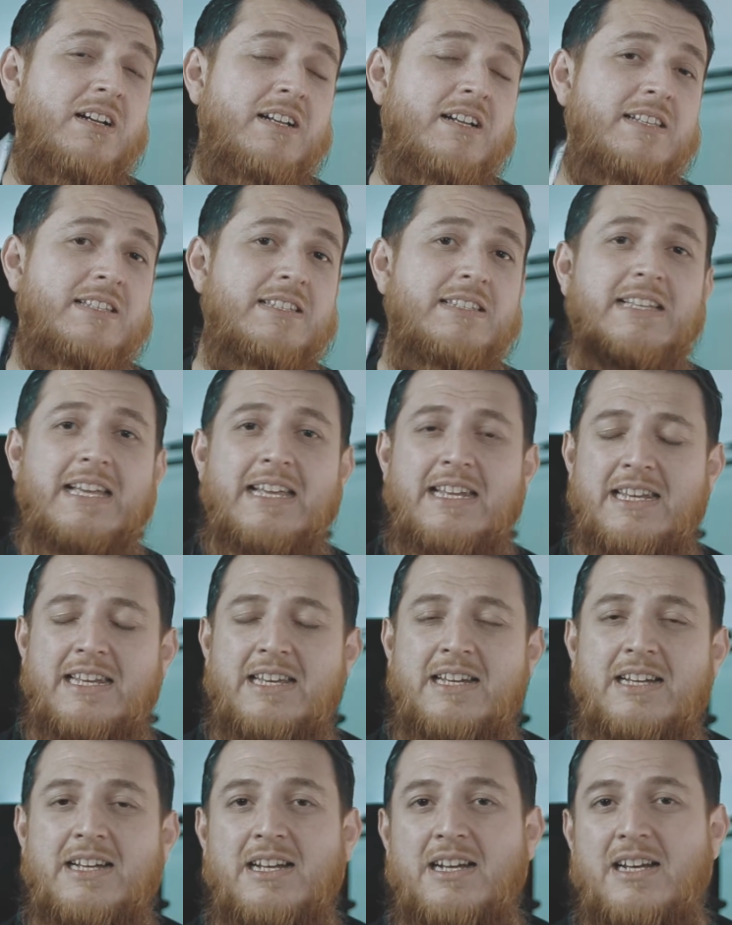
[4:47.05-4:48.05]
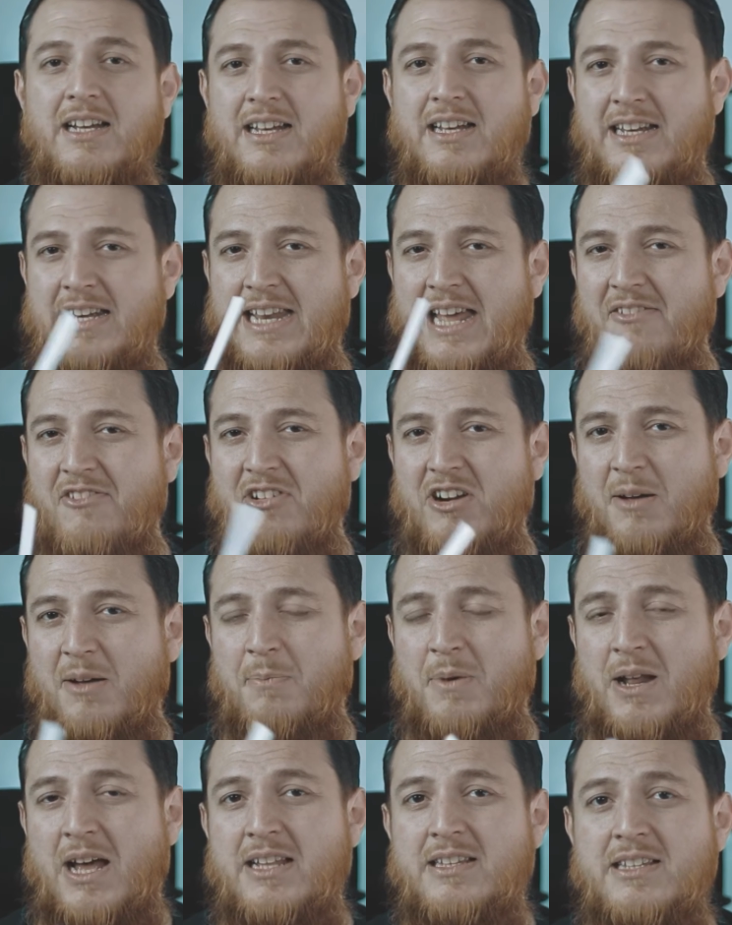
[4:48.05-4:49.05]
skin. Never
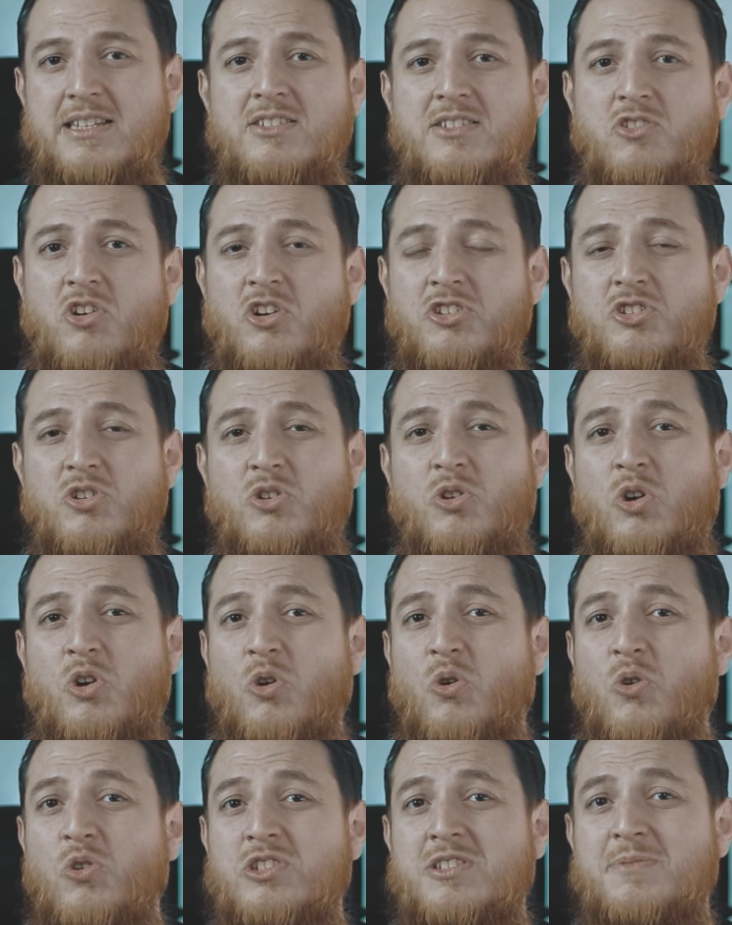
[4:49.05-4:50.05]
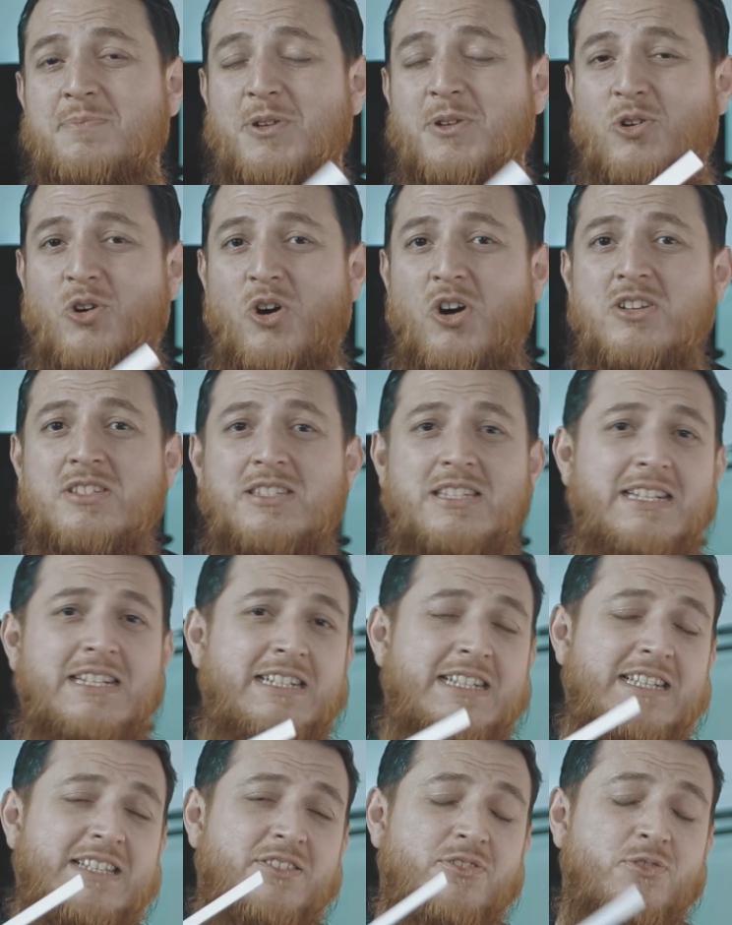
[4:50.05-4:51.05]
apply this on your clothes, because
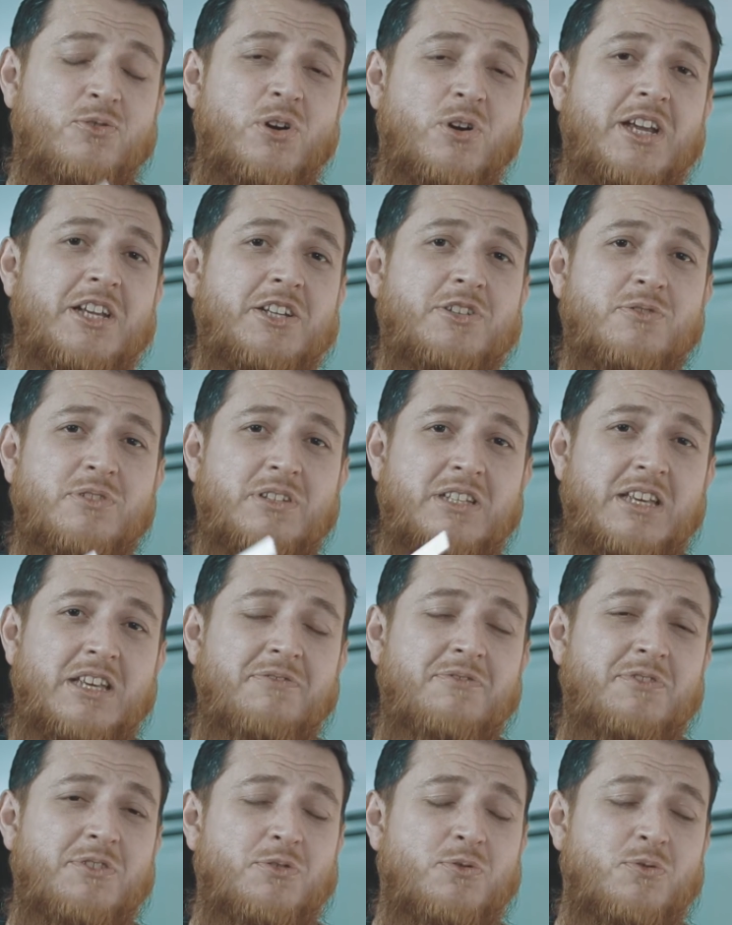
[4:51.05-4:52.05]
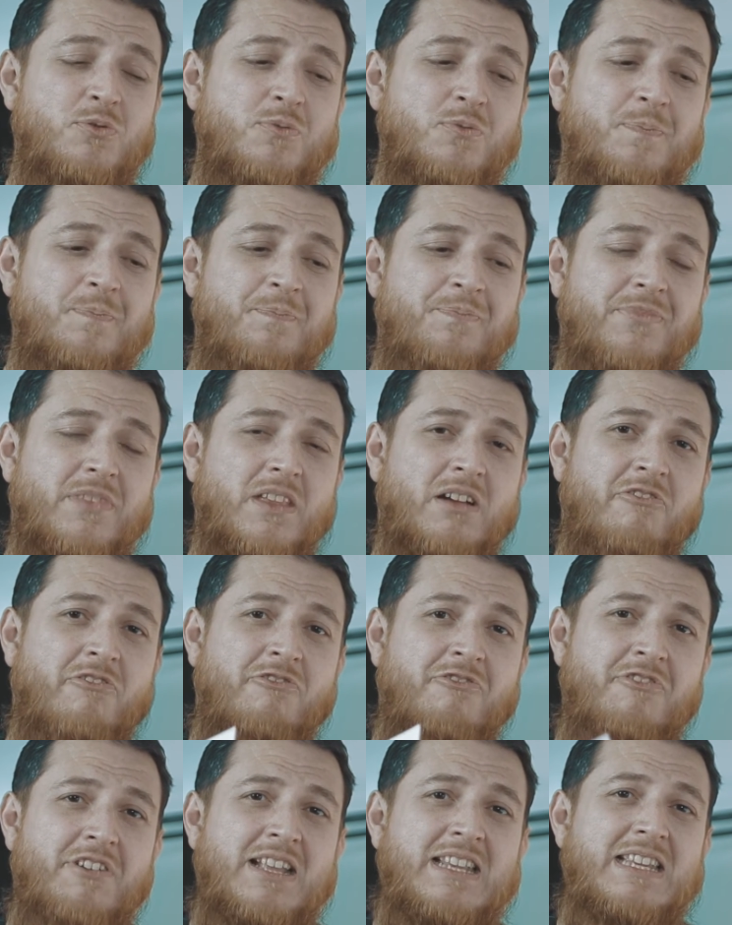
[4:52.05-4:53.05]
it is going to give you a
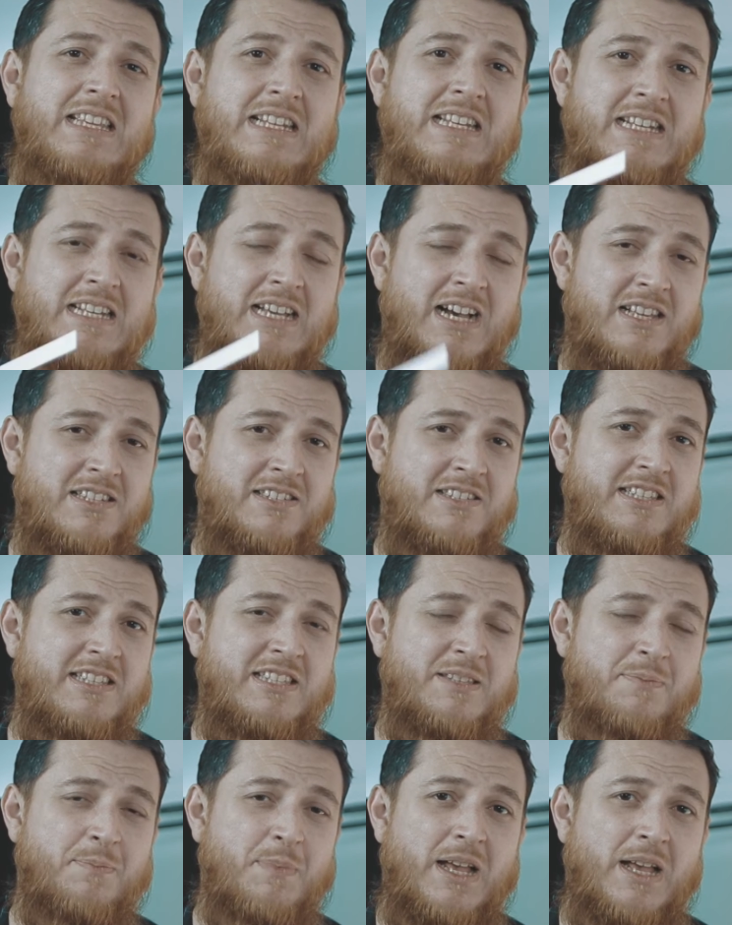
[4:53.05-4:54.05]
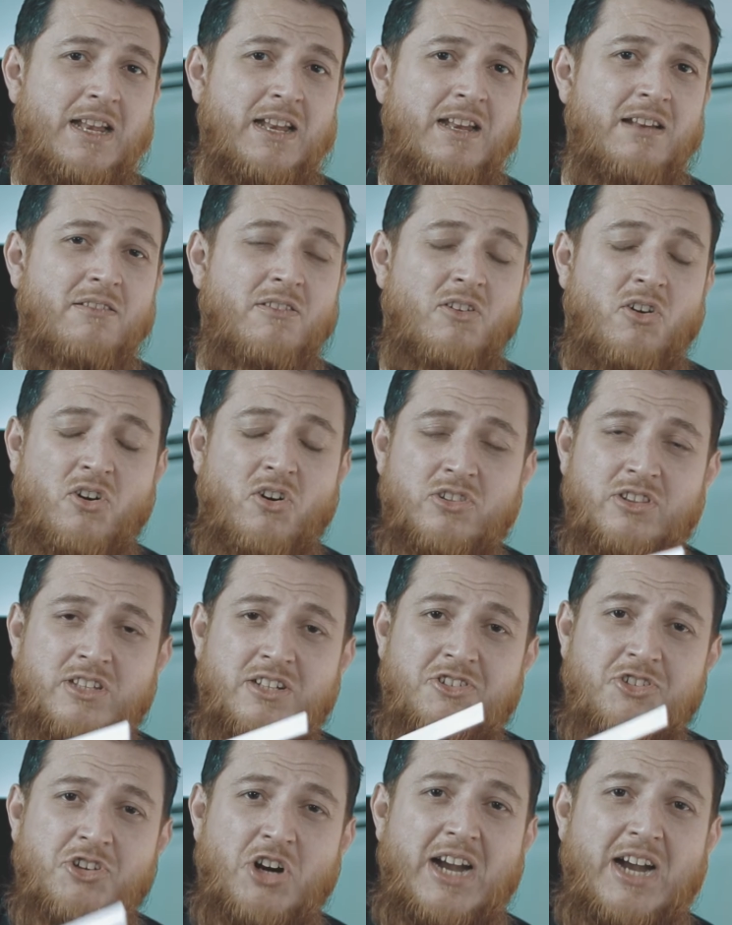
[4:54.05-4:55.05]
very nasty smell on the
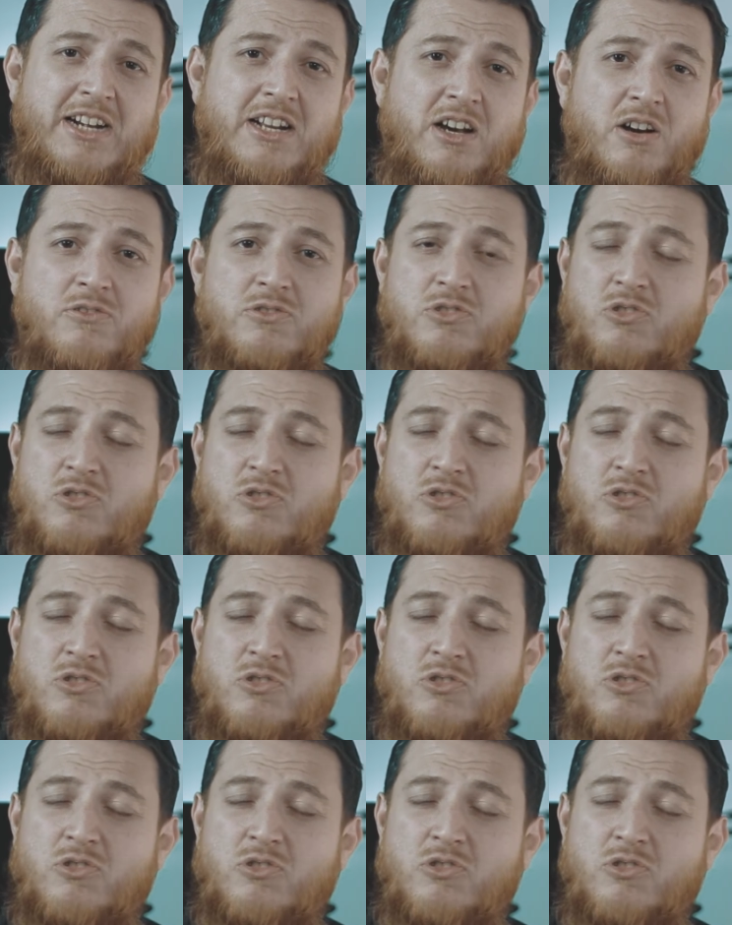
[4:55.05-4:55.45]
dry down.